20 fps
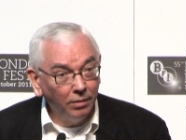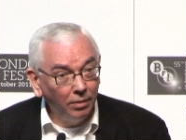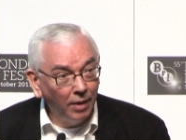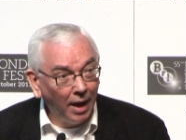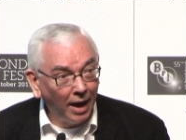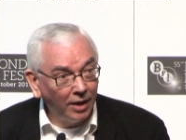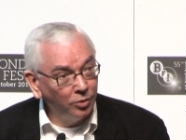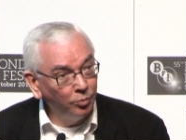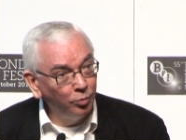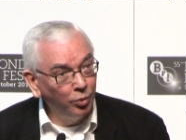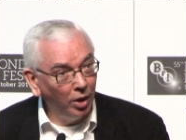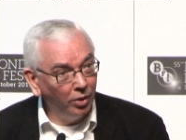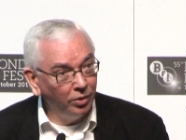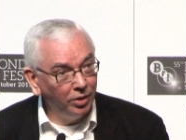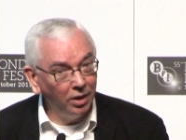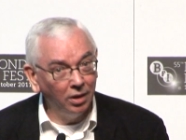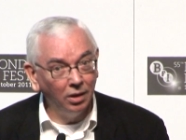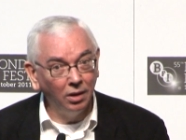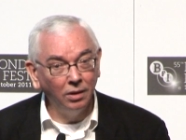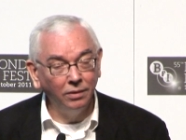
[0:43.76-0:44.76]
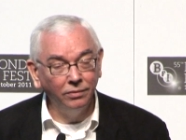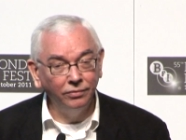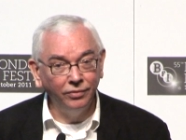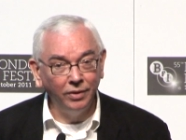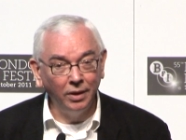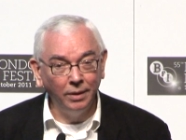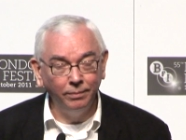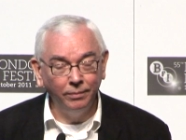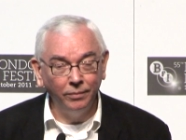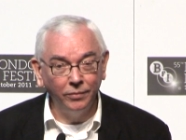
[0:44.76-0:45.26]
Alan Brodie of
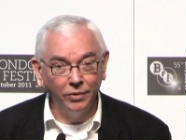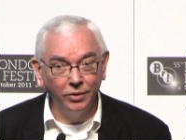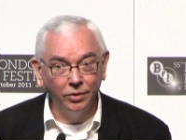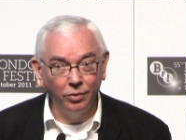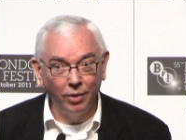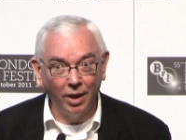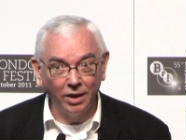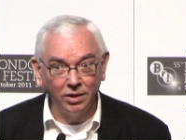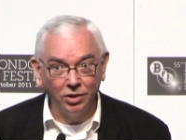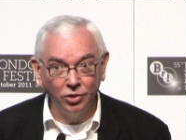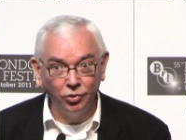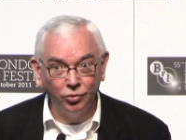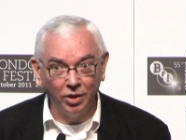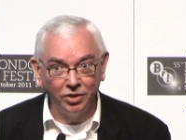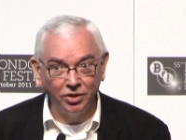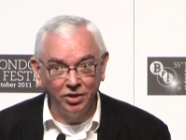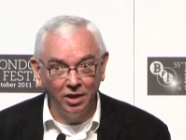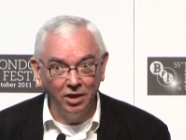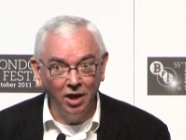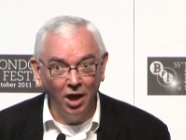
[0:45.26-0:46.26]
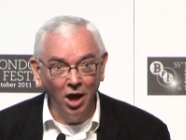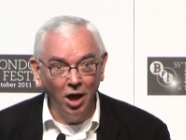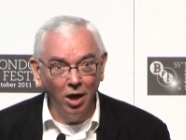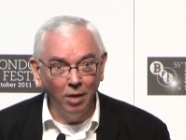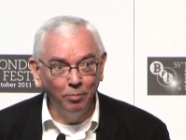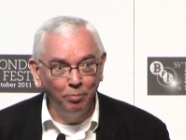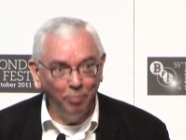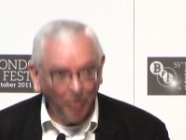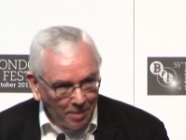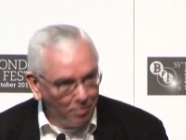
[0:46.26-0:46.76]
the Rattigan Trust said,
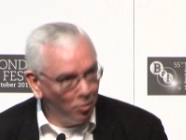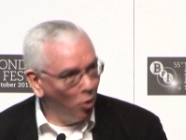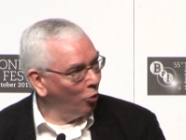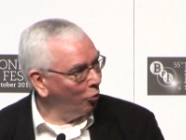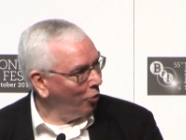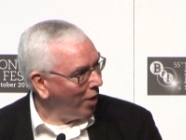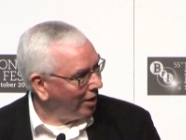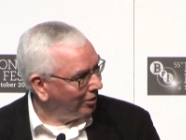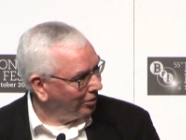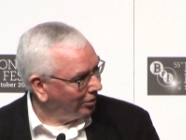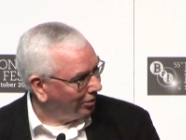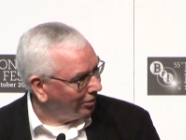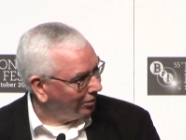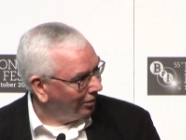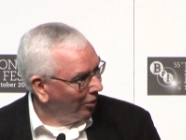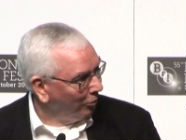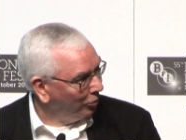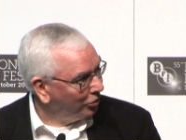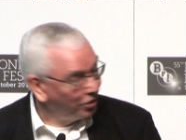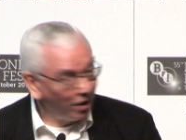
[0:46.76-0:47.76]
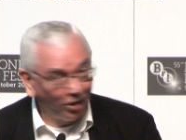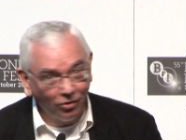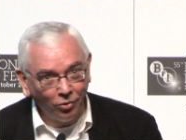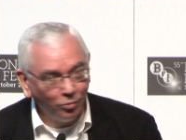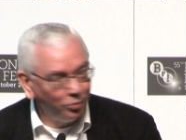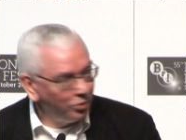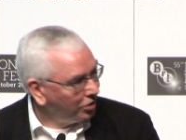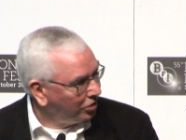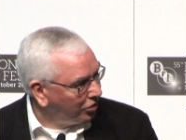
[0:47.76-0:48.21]
be more radical, which I thought was